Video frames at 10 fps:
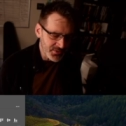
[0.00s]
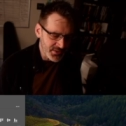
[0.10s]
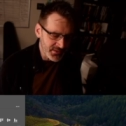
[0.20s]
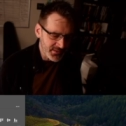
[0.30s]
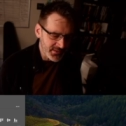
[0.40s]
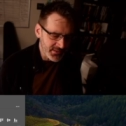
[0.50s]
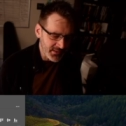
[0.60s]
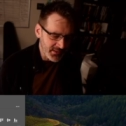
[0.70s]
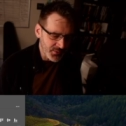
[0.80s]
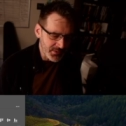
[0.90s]
magenta,
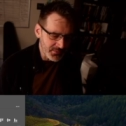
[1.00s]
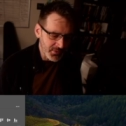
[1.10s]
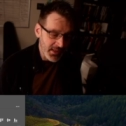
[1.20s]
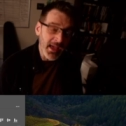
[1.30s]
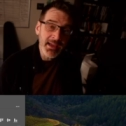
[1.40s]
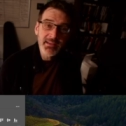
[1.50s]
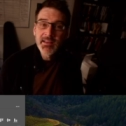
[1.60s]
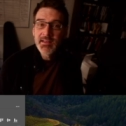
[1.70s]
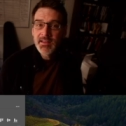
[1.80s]
yellow, and black.